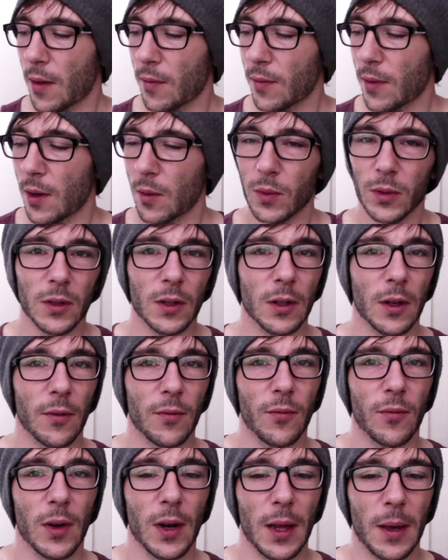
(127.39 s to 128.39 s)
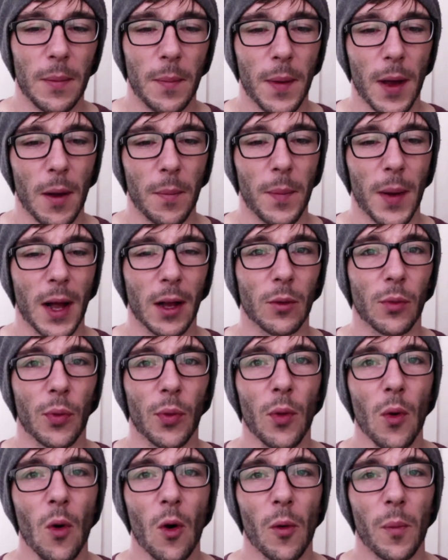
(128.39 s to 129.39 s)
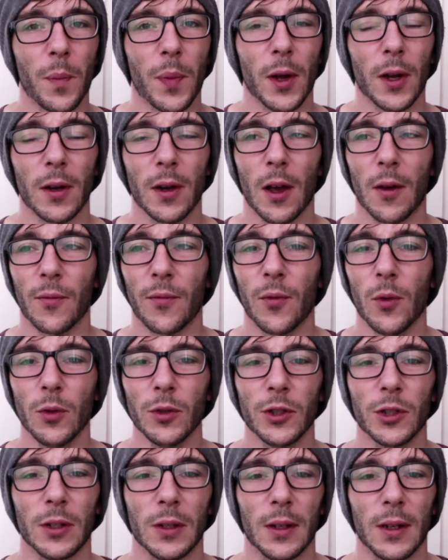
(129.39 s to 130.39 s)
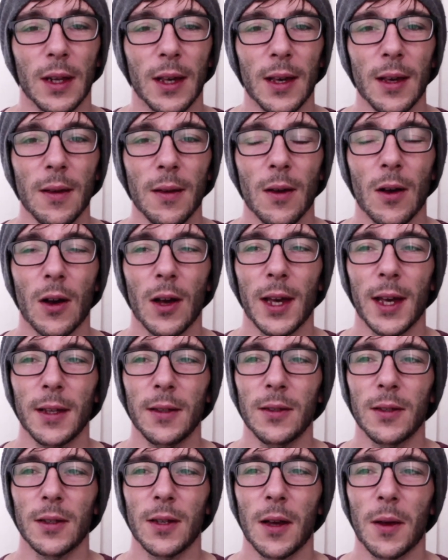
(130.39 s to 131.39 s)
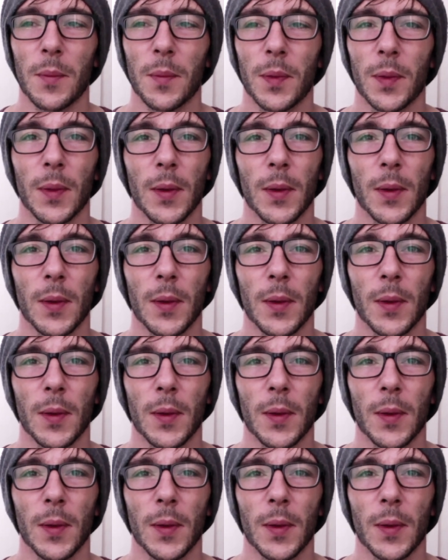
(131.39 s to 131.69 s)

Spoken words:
That wasn't really a bad thought, but unfortunately, I ended up